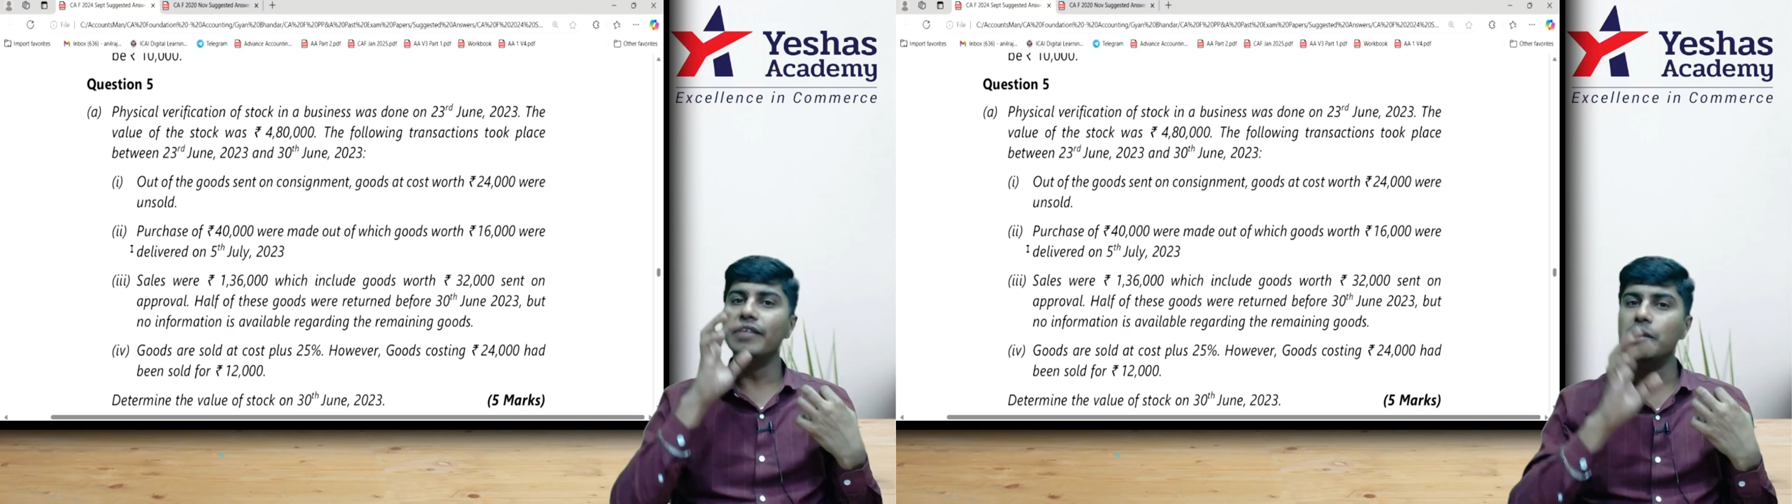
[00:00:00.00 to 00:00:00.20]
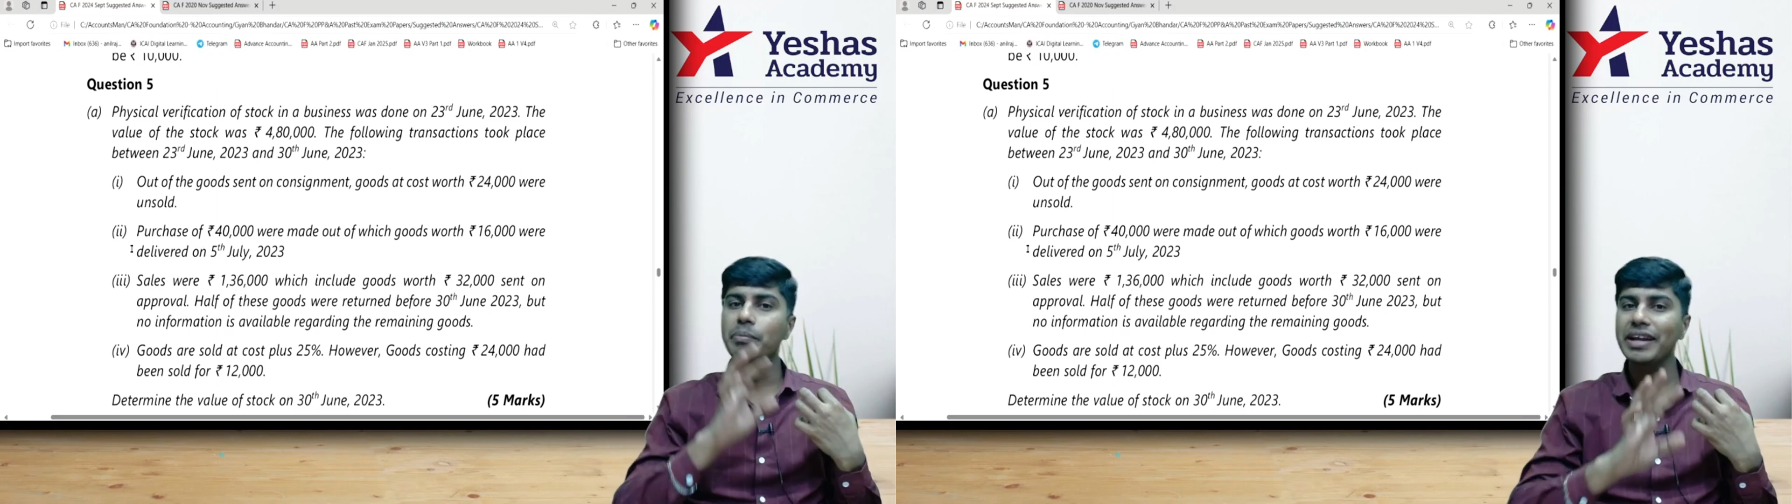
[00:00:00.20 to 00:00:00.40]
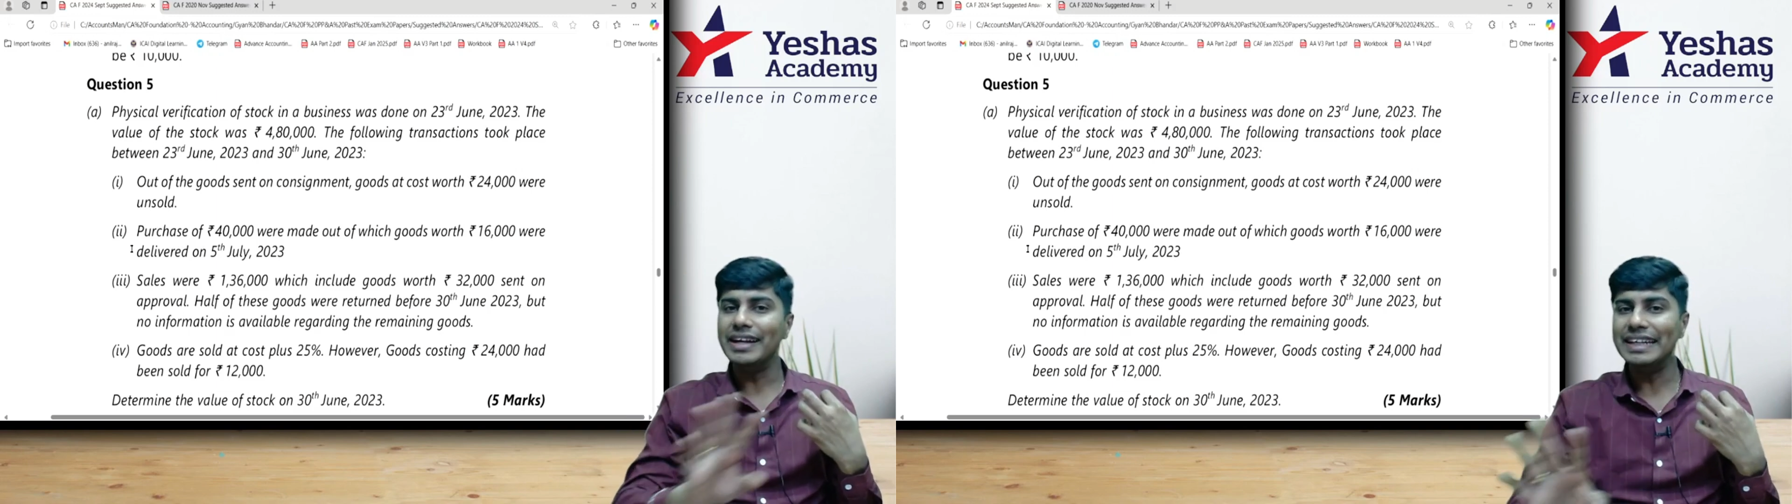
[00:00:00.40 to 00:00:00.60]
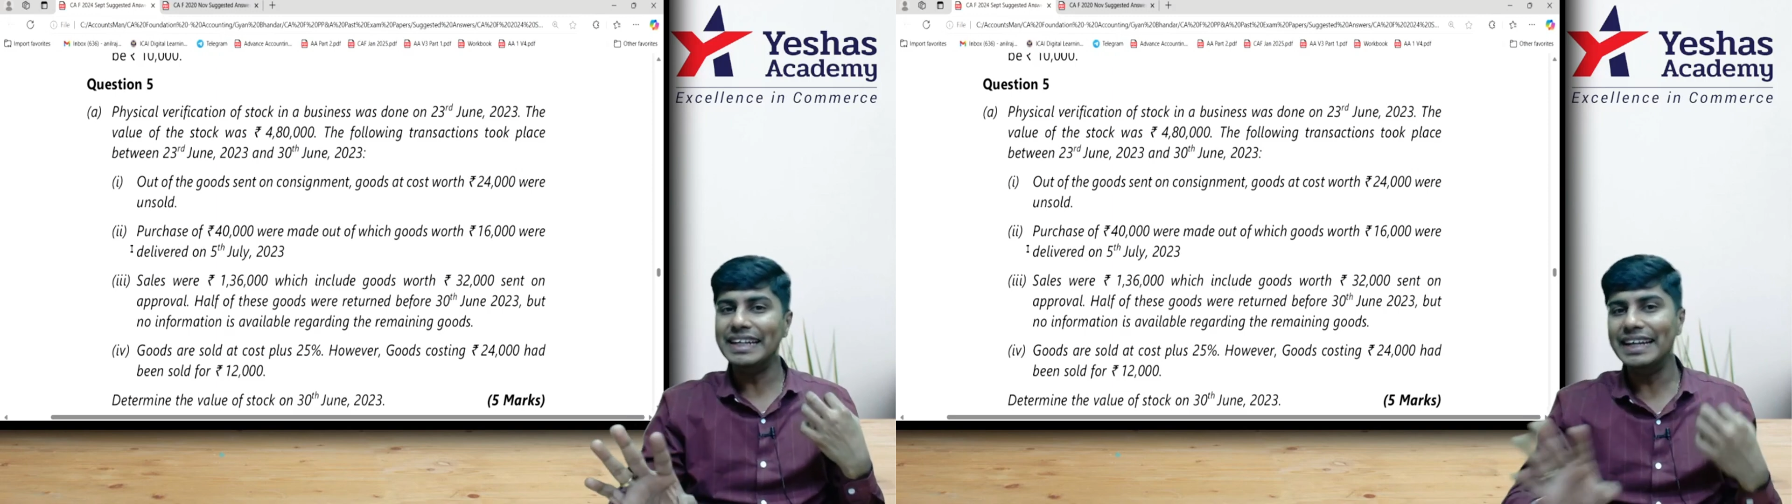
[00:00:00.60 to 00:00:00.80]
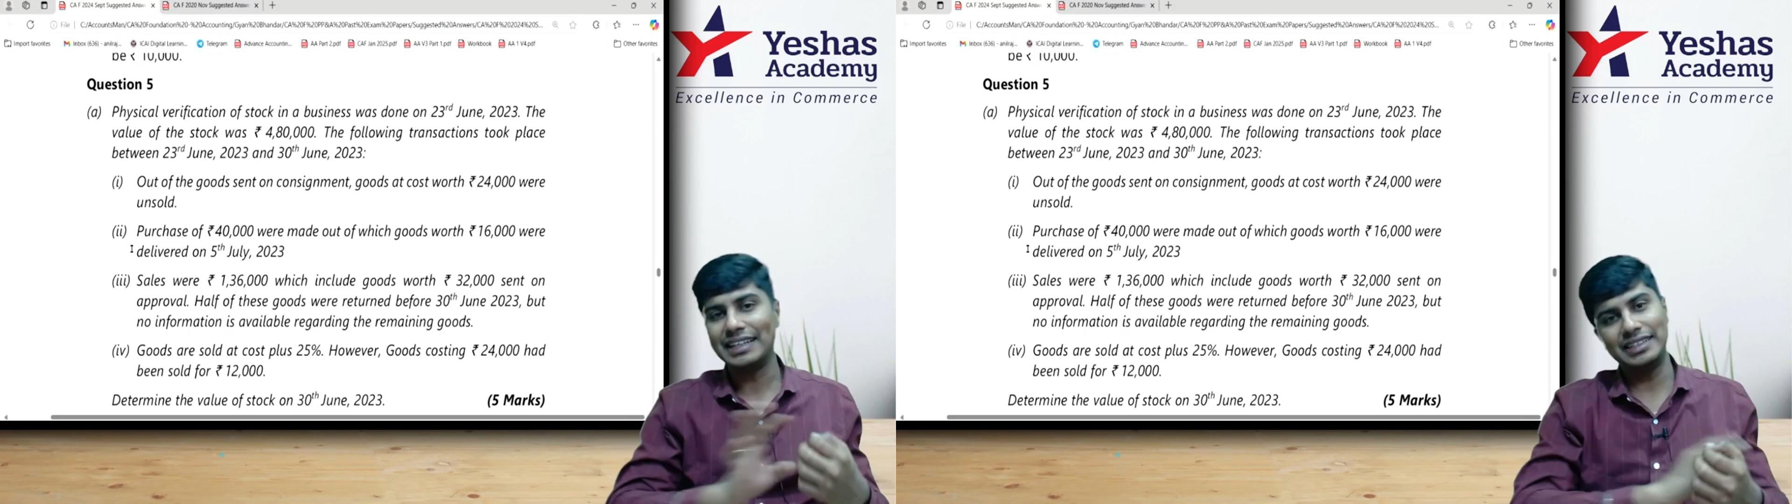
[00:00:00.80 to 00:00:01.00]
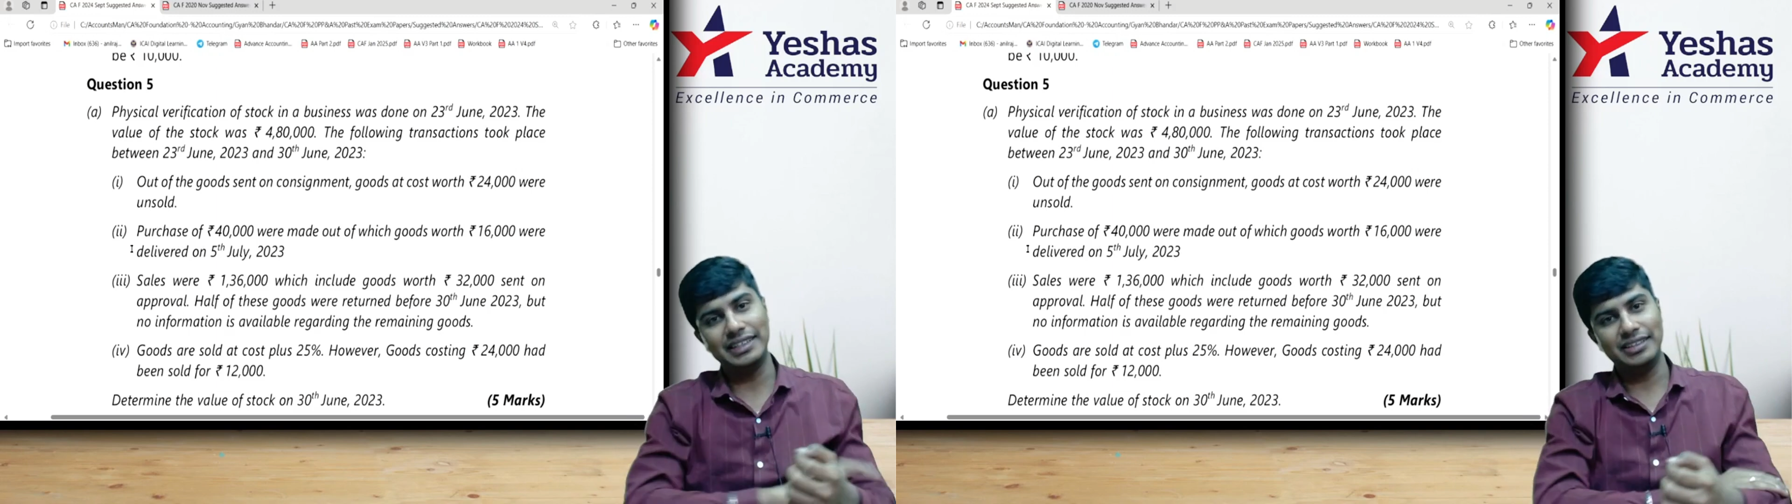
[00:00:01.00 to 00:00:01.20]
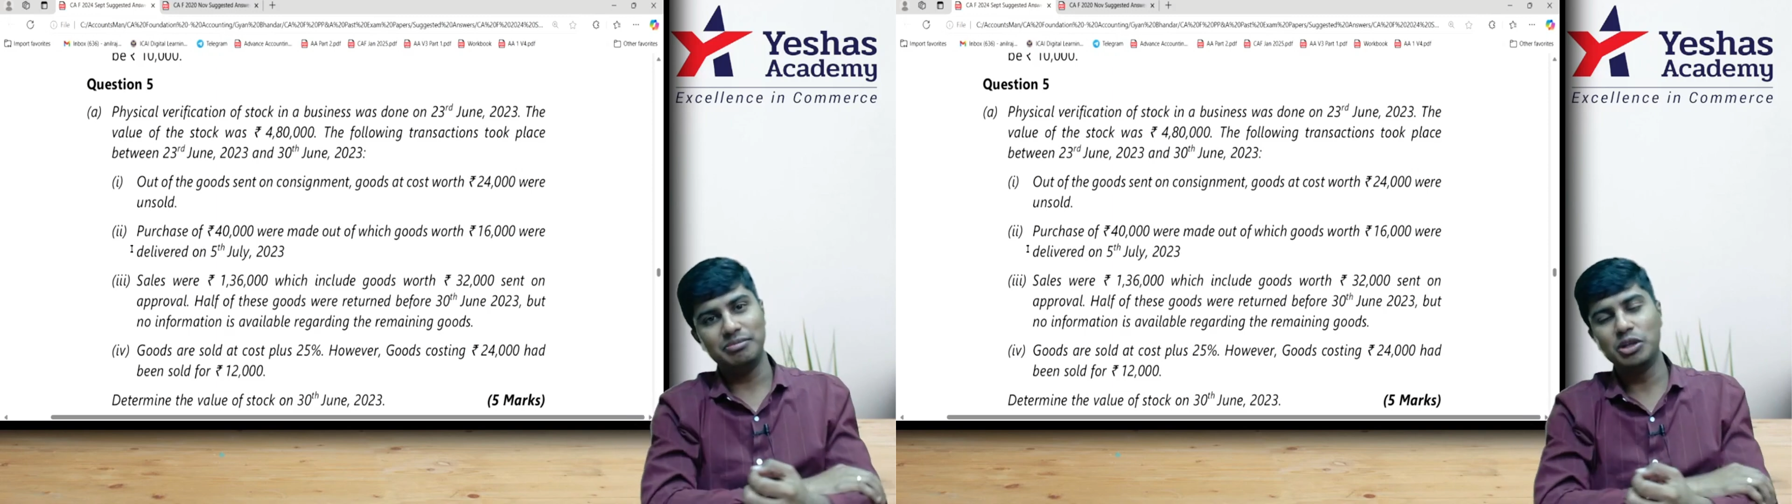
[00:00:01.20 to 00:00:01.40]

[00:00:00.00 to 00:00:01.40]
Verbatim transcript: will be deducted,